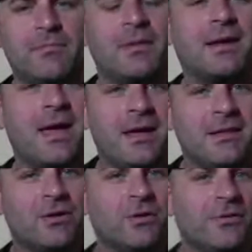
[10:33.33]
Okay,
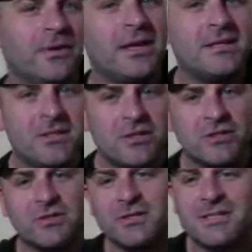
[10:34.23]
the cool thing is you can
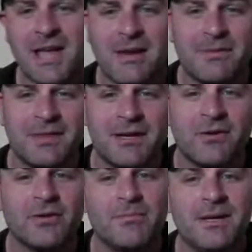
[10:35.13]
do the same thing
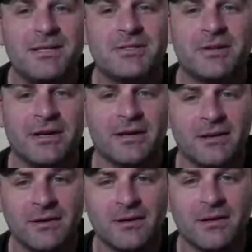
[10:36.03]
on the B string.
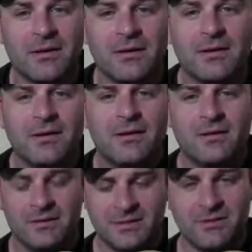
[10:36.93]

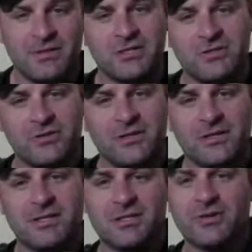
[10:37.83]
So the
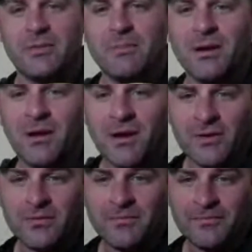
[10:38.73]
string
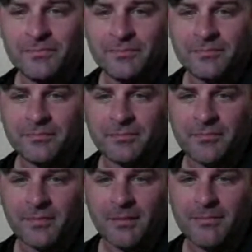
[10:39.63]
below,
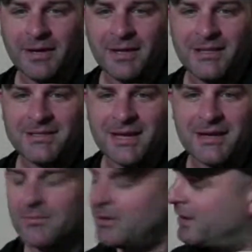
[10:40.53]
I'm picking the second one.